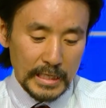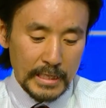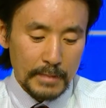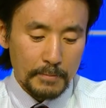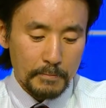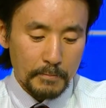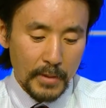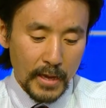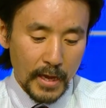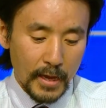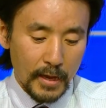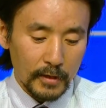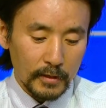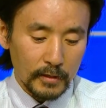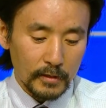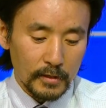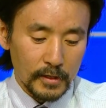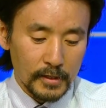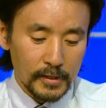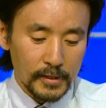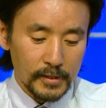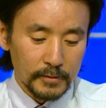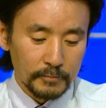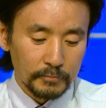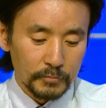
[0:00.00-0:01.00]
impact,
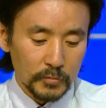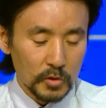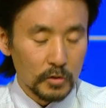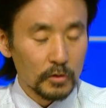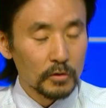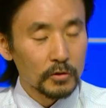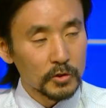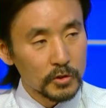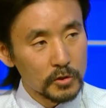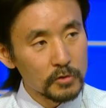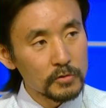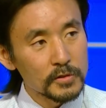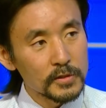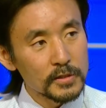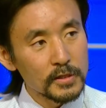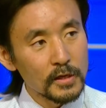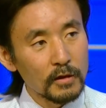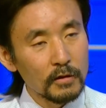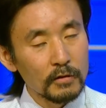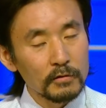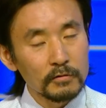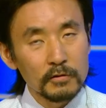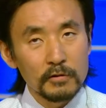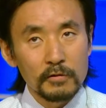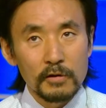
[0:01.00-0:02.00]

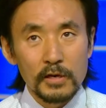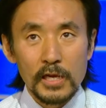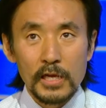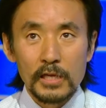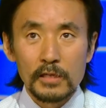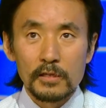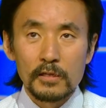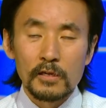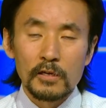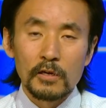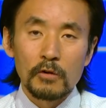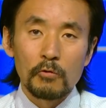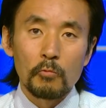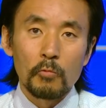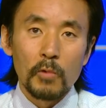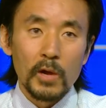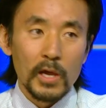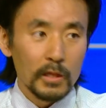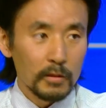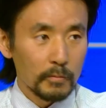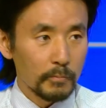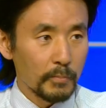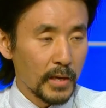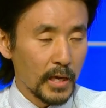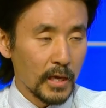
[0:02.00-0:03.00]
QCell create a
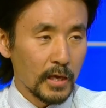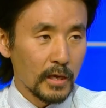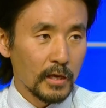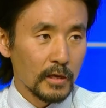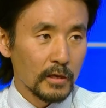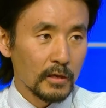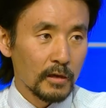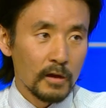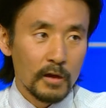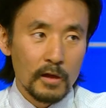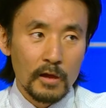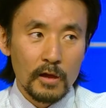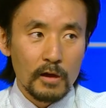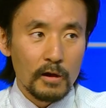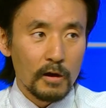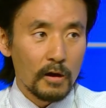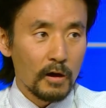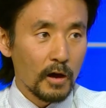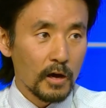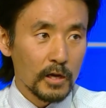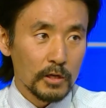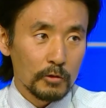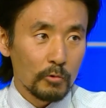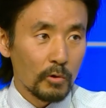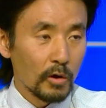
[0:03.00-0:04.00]
well-paying,
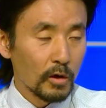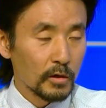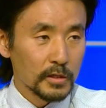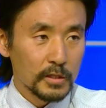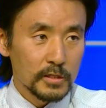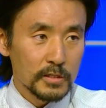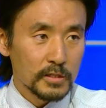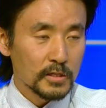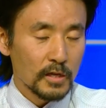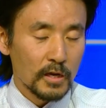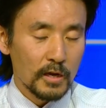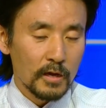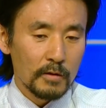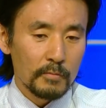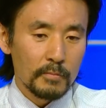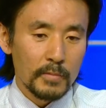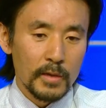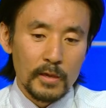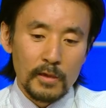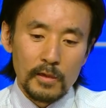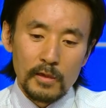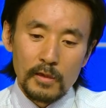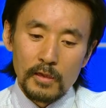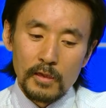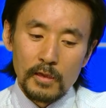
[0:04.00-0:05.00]
high-quality job.
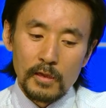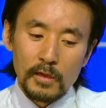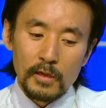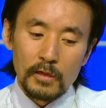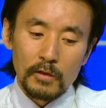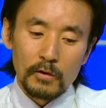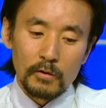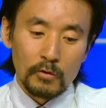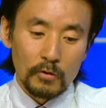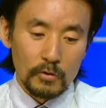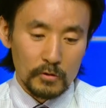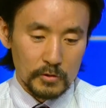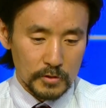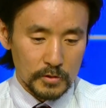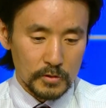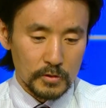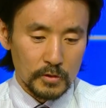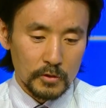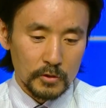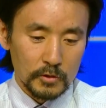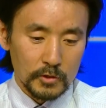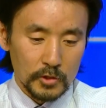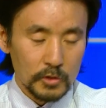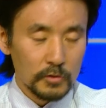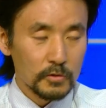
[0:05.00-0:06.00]
And
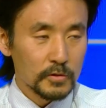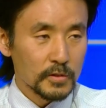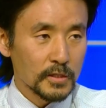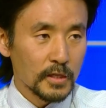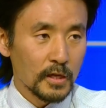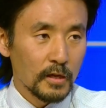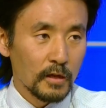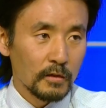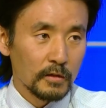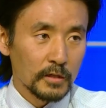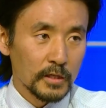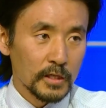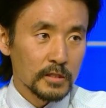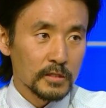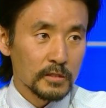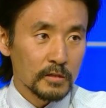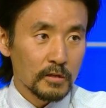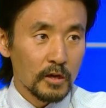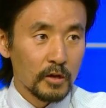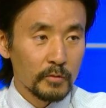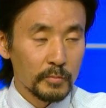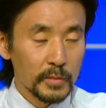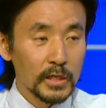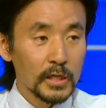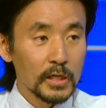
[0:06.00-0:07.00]
also QCell is
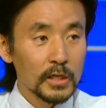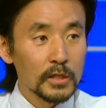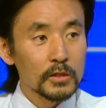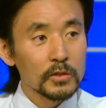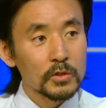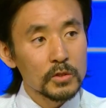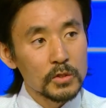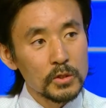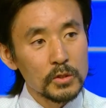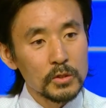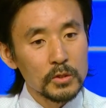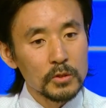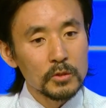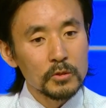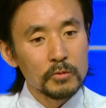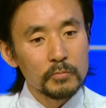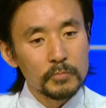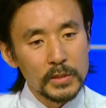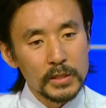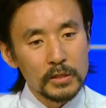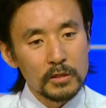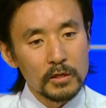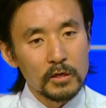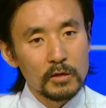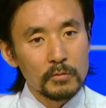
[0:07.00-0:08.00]
committed to
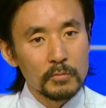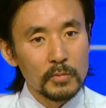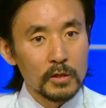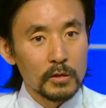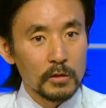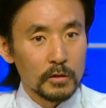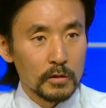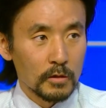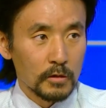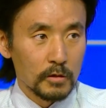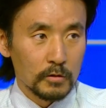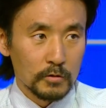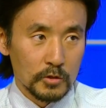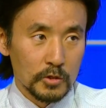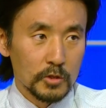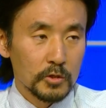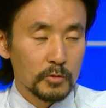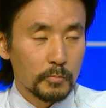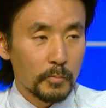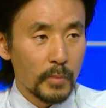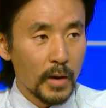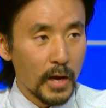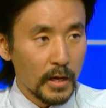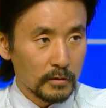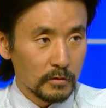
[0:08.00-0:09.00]
become a
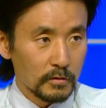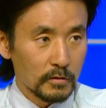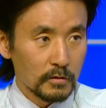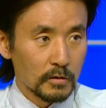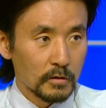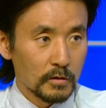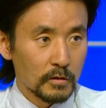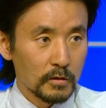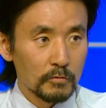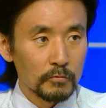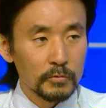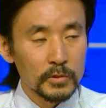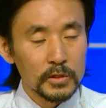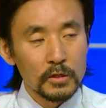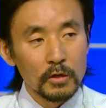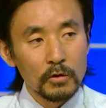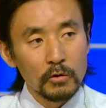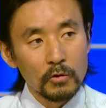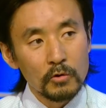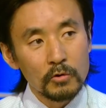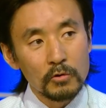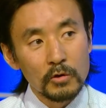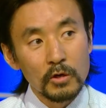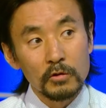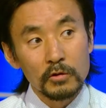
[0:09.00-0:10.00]
good partner with the
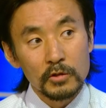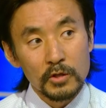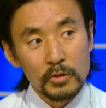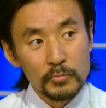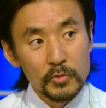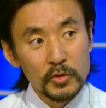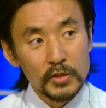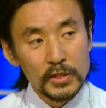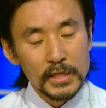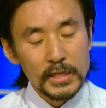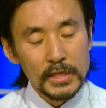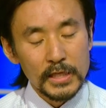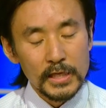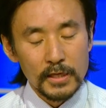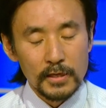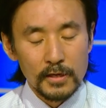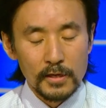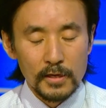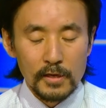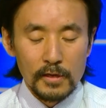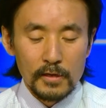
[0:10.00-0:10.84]
local community.